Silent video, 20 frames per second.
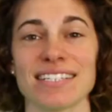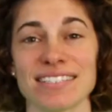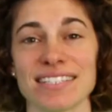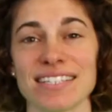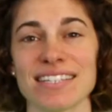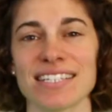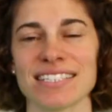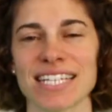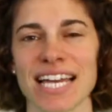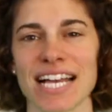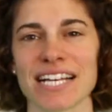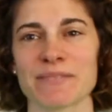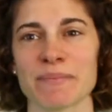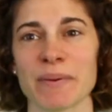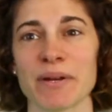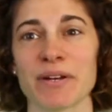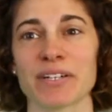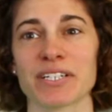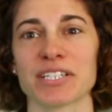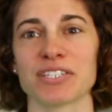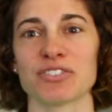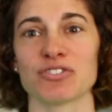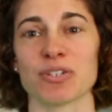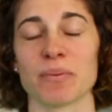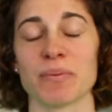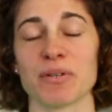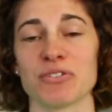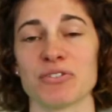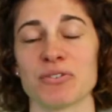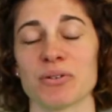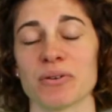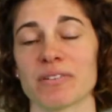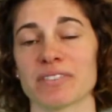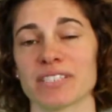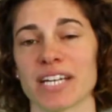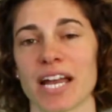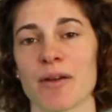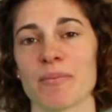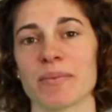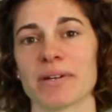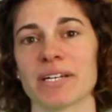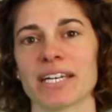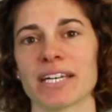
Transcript: Did the taxpayer contribute to a retirement